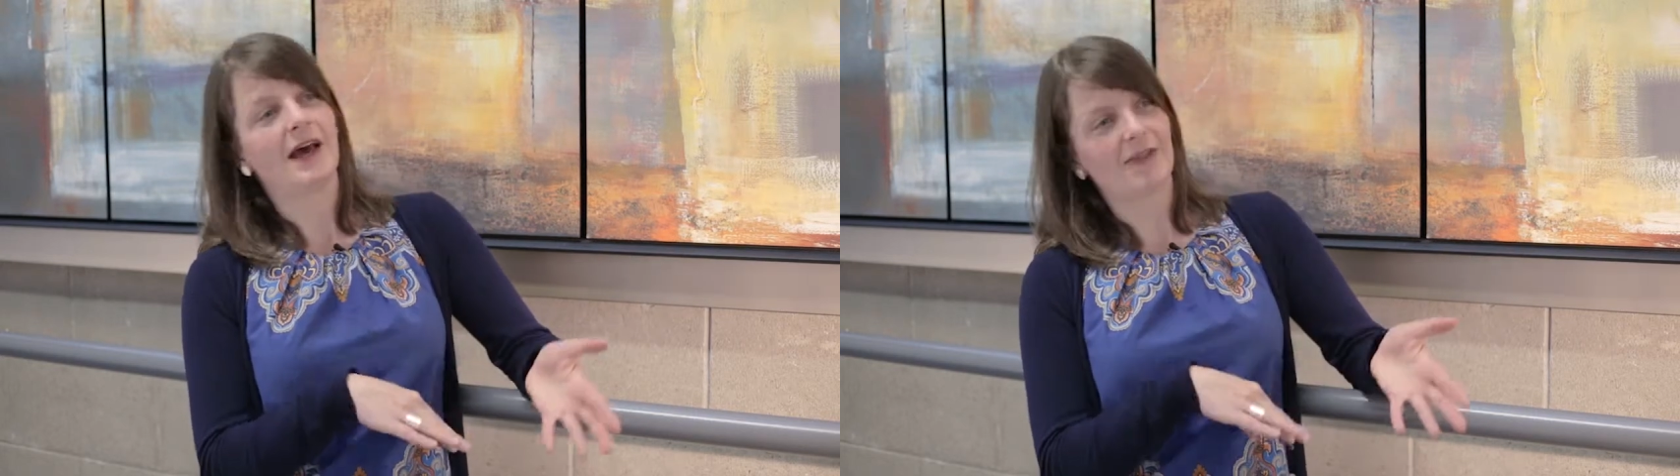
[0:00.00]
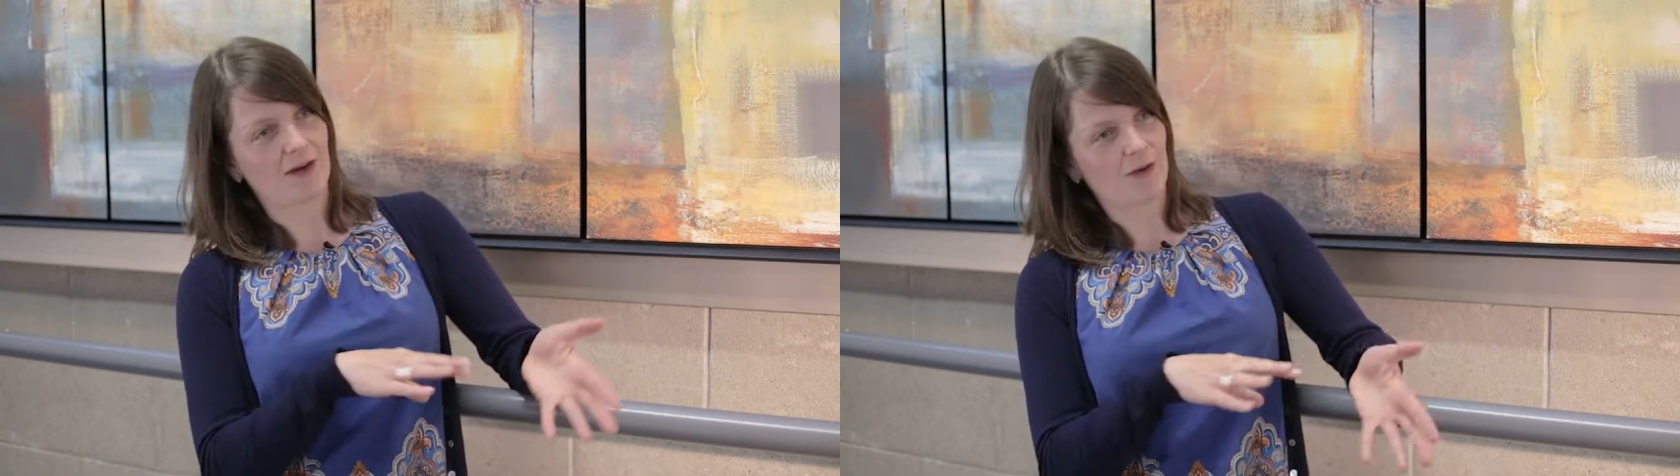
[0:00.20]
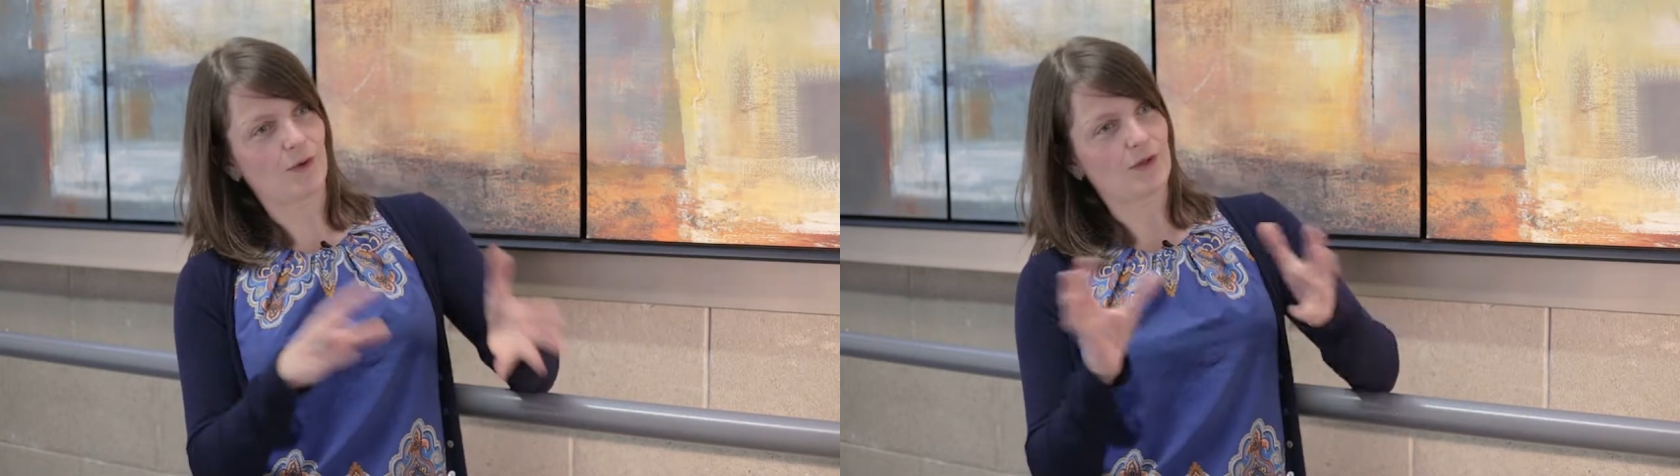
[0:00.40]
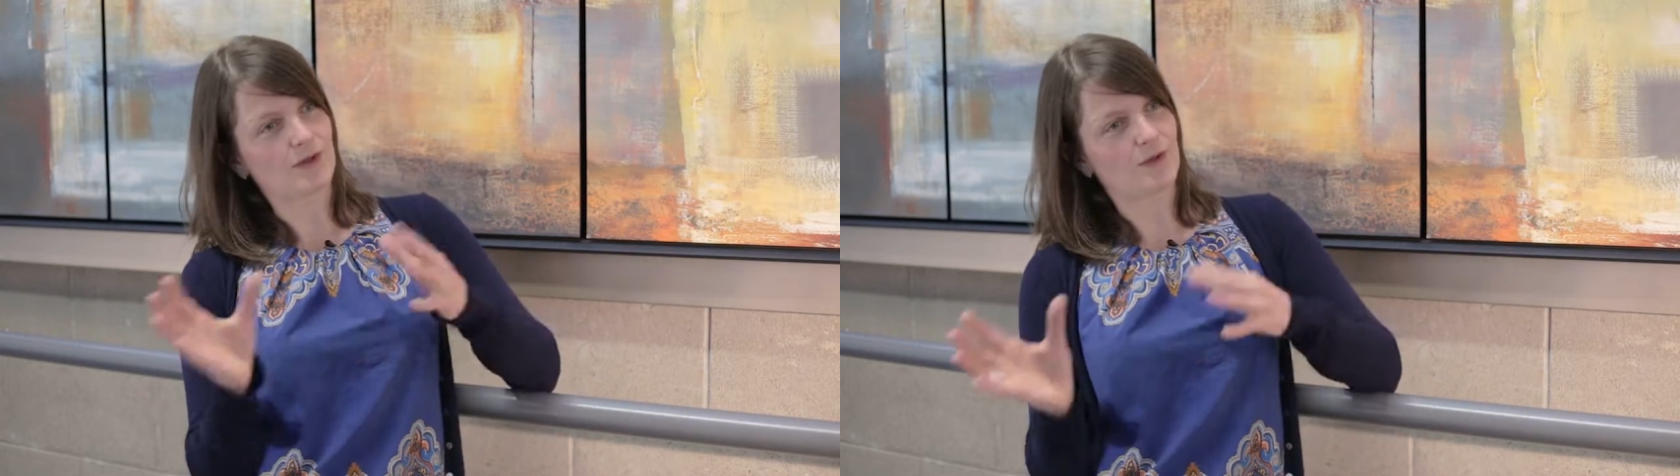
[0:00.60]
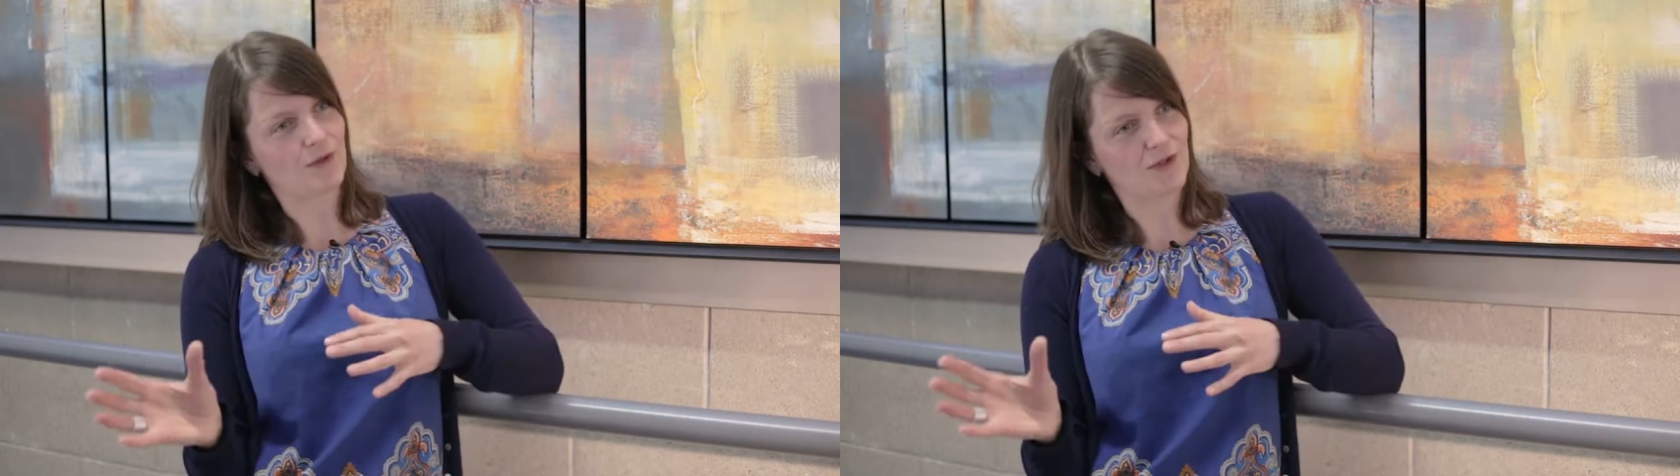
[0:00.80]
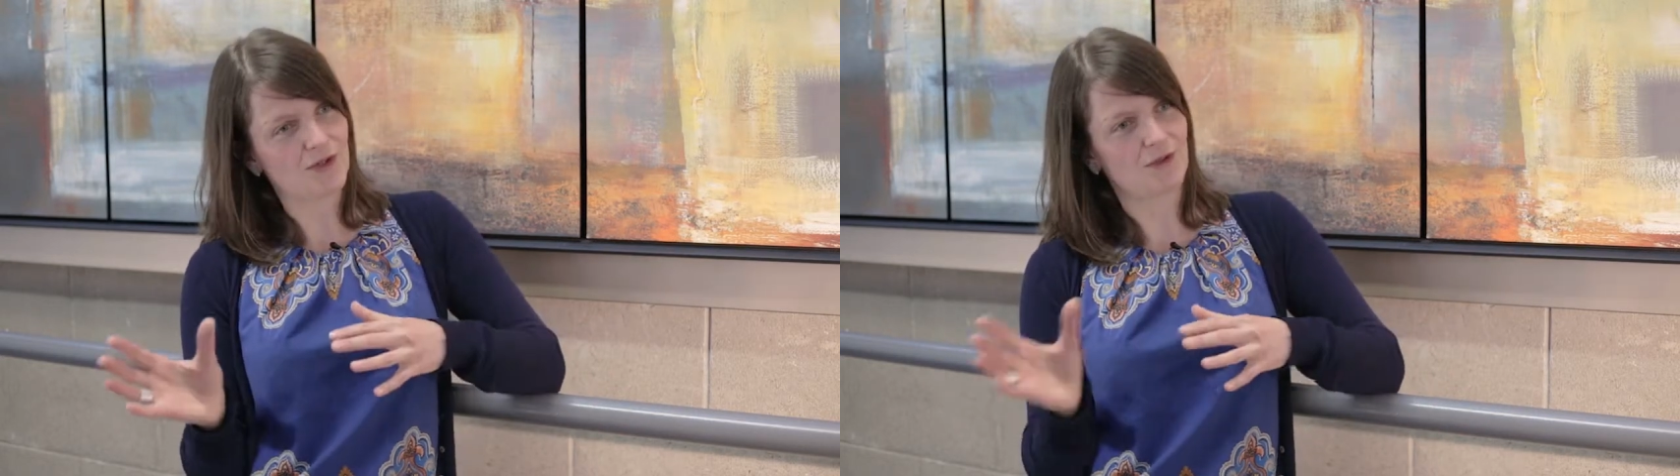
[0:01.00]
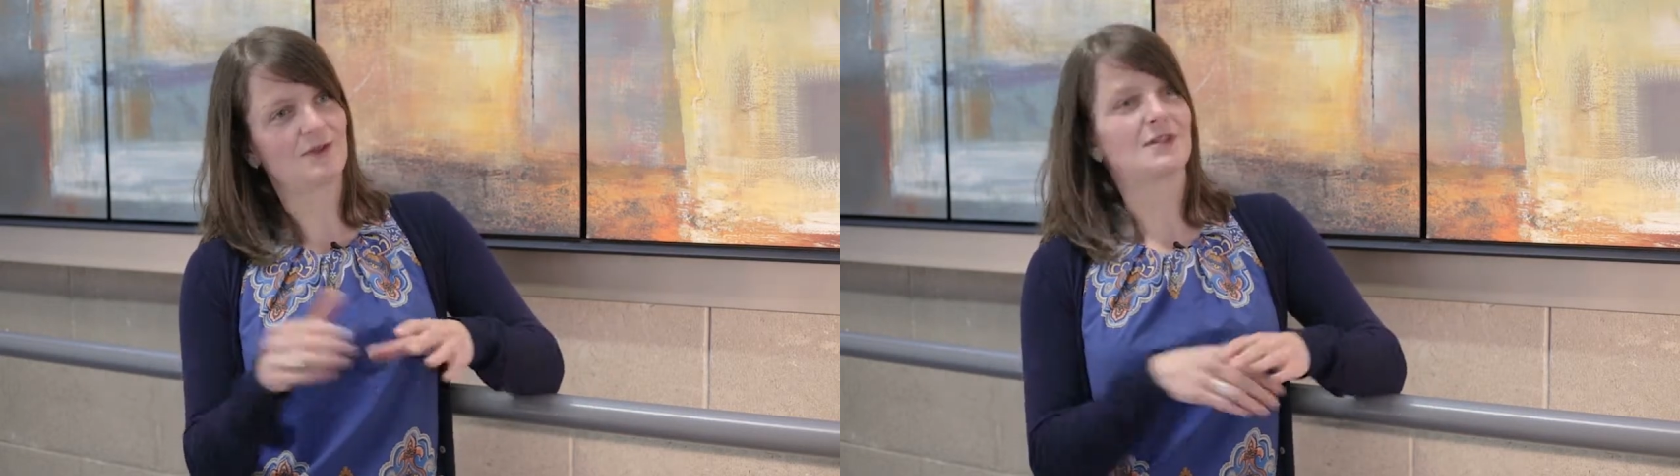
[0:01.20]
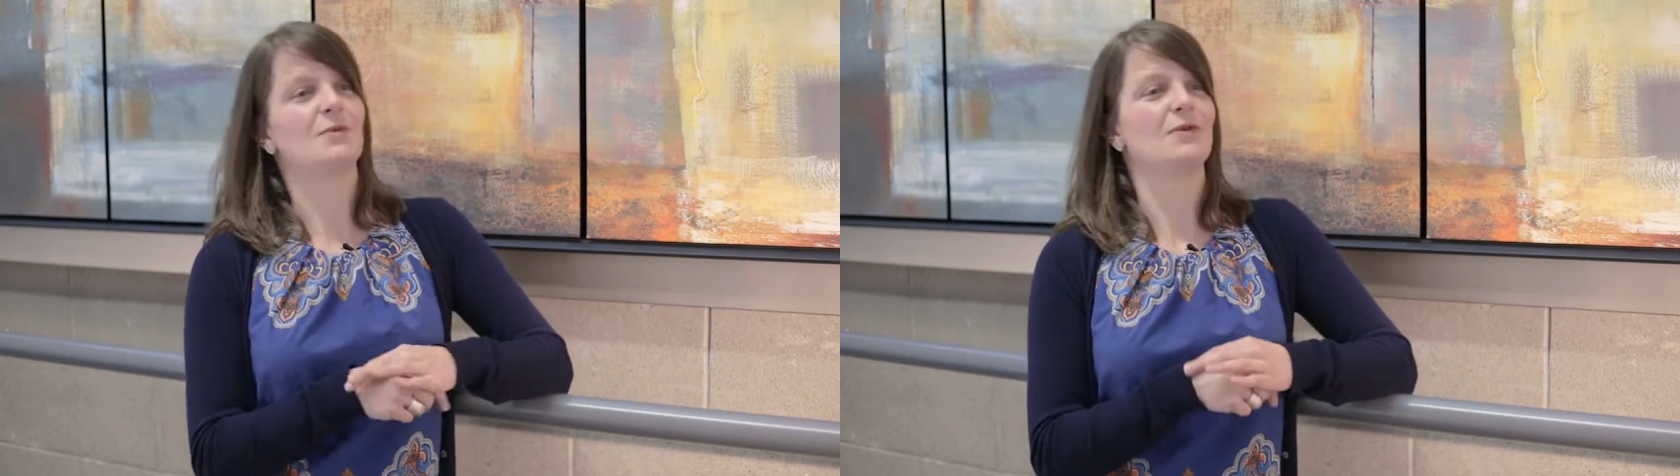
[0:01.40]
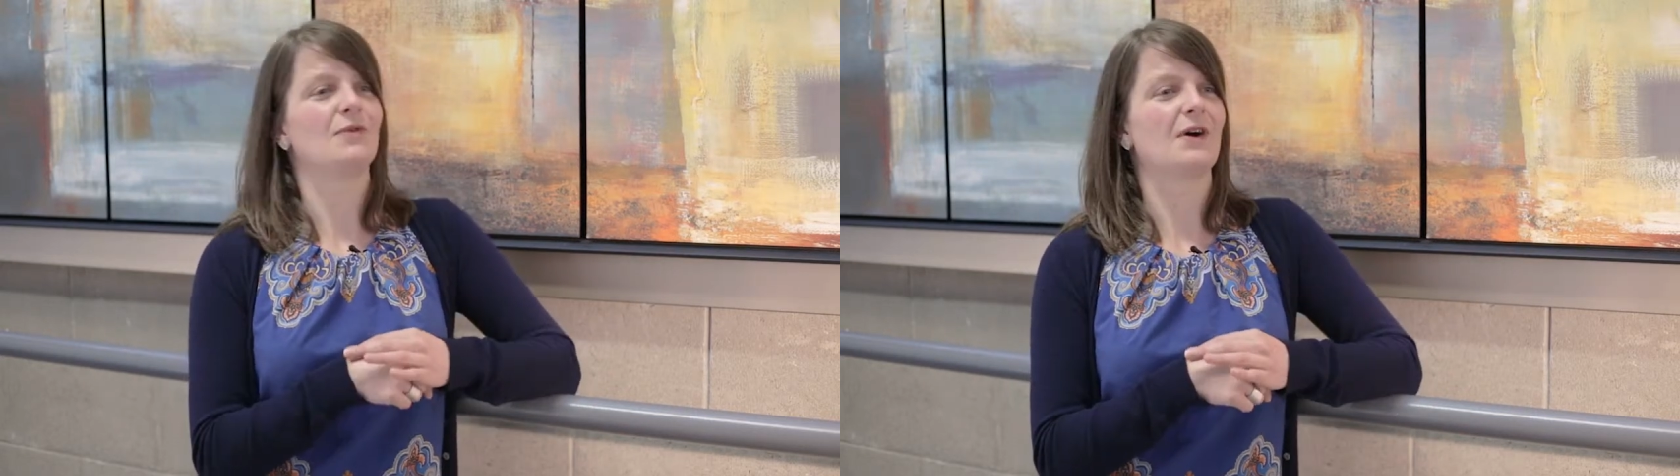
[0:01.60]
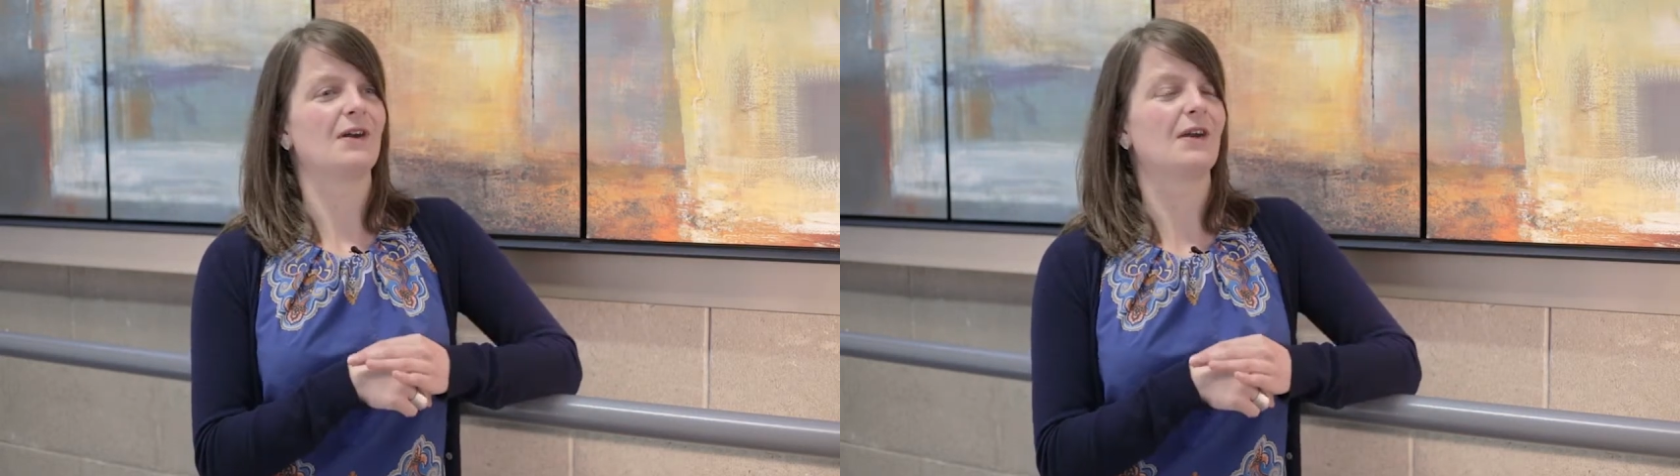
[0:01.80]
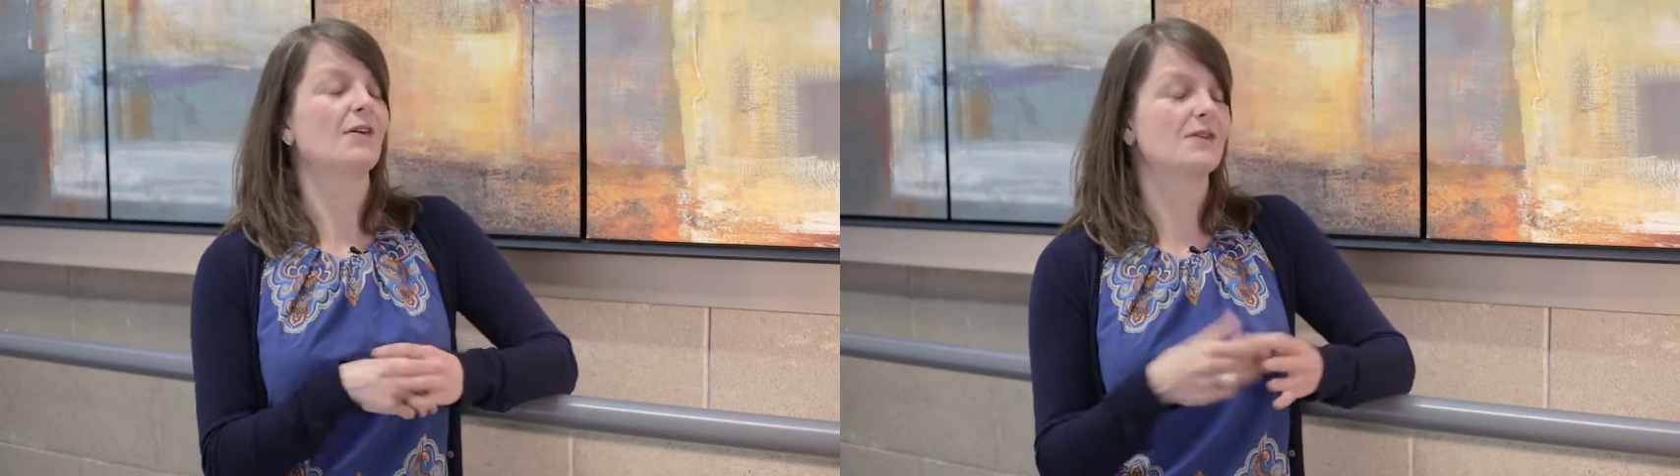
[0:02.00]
And then of course those students move on, or